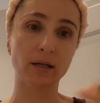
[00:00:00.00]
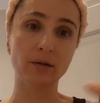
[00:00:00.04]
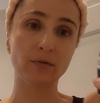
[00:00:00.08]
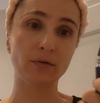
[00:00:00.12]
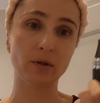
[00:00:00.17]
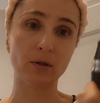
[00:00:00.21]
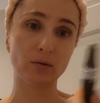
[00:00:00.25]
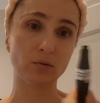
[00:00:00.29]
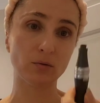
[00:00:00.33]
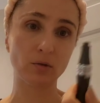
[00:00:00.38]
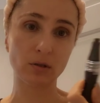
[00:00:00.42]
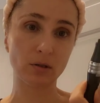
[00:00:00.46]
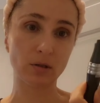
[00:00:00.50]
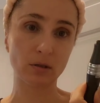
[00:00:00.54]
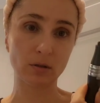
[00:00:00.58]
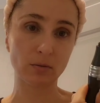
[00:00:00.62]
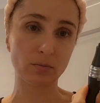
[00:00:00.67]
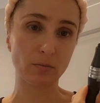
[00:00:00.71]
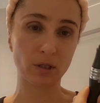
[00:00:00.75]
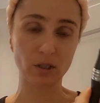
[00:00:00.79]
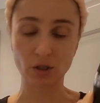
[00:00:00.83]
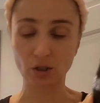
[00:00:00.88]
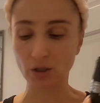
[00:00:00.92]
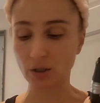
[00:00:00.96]
I found this is
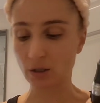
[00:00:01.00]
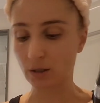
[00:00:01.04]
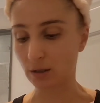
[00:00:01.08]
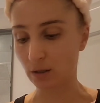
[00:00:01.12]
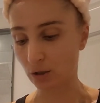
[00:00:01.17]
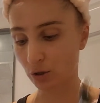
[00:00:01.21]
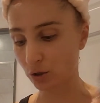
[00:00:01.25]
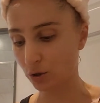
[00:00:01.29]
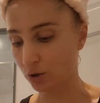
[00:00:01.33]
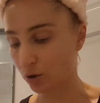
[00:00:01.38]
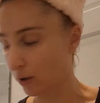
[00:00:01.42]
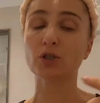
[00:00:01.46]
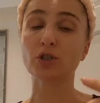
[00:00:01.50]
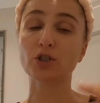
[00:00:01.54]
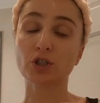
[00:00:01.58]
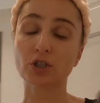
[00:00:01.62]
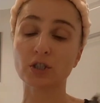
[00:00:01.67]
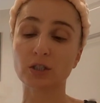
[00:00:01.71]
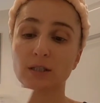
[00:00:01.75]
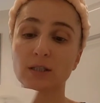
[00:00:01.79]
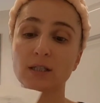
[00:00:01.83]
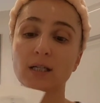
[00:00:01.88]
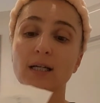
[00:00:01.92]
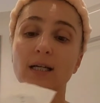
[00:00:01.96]
much easier. So
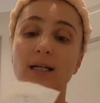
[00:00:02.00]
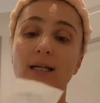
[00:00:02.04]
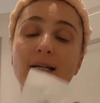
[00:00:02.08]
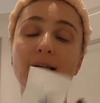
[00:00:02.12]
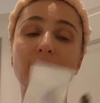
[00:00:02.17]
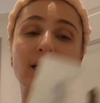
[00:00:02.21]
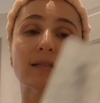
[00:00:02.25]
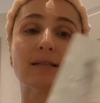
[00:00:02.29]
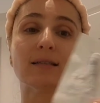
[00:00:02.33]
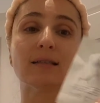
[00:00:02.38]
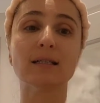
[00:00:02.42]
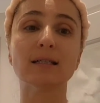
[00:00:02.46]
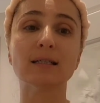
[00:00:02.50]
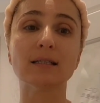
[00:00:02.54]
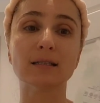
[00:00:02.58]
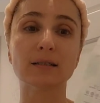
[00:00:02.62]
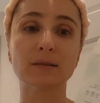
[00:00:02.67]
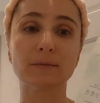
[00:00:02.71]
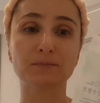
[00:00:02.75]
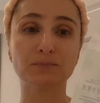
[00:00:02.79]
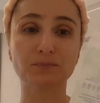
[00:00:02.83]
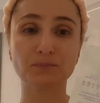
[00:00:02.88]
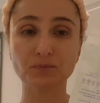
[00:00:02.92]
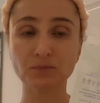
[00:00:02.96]
purchase
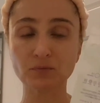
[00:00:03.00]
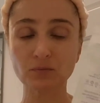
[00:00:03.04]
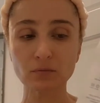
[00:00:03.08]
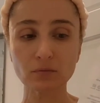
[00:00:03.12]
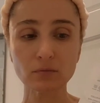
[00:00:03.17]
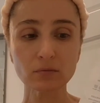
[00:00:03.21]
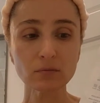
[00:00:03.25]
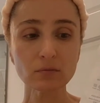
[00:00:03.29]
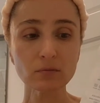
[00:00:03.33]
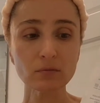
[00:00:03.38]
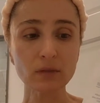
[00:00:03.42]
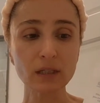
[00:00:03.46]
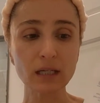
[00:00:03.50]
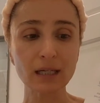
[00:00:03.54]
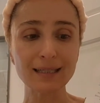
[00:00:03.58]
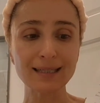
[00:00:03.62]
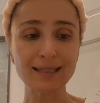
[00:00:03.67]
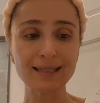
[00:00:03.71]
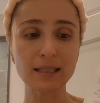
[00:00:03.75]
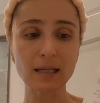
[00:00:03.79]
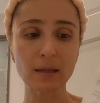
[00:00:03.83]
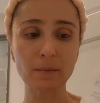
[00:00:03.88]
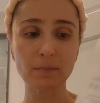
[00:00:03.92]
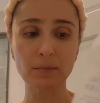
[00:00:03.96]
this
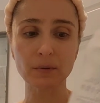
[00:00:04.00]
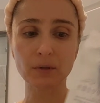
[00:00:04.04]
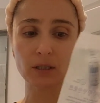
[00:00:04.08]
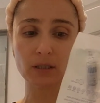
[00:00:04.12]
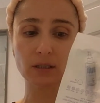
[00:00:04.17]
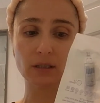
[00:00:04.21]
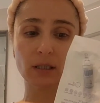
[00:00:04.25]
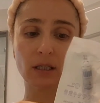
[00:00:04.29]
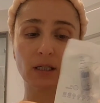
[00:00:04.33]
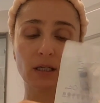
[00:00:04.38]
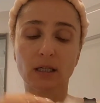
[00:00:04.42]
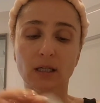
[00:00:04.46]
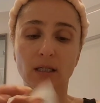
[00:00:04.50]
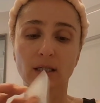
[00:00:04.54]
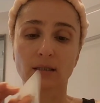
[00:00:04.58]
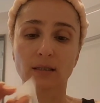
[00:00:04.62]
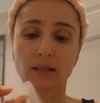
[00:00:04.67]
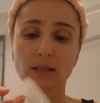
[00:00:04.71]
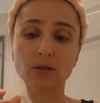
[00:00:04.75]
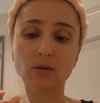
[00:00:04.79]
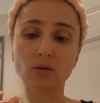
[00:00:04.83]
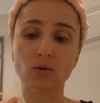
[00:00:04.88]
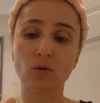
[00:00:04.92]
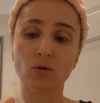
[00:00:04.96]
separate,
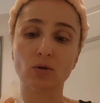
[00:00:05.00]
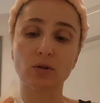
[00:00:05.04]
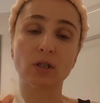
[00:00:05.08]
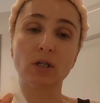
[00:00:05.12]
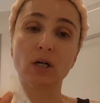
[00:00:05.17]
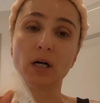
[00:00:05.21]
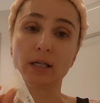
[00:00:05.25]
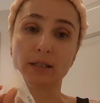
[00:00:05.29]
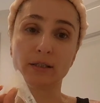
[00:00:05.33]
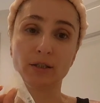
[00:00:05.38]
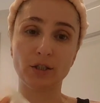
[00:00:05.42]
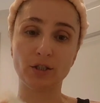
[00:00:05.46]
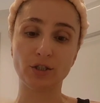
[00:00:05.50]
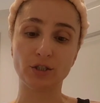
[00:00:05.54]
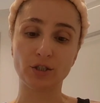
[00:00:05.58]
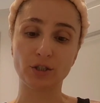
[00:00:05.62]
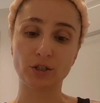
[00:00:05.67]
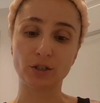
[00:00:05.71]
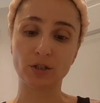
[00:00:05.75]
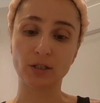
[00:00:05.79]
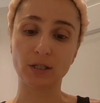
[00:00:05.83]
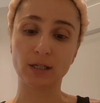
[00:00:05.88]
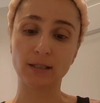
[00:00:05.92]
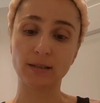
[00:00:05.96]
this called
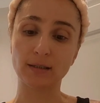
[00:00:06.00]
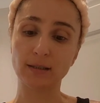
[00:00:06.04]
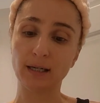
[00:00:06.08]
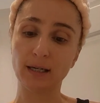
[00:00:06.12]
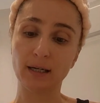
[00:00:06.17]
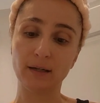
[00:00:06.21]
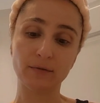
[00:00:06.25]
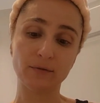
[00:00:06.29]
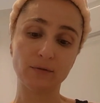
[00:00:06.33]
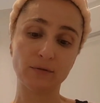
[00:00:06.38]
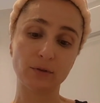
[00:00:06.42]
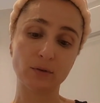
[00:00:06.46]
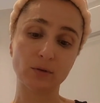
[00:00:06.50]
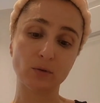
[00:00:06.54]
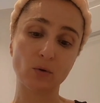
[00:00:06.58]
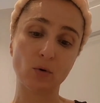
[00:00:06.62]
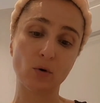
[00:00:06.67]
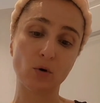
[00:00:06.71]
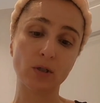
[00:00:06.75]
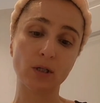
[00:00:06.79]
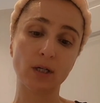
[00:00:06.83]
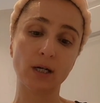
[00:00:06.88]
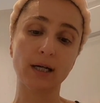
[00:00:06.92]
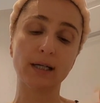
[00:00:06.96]
cartridges, and they have
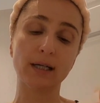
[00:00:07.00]
all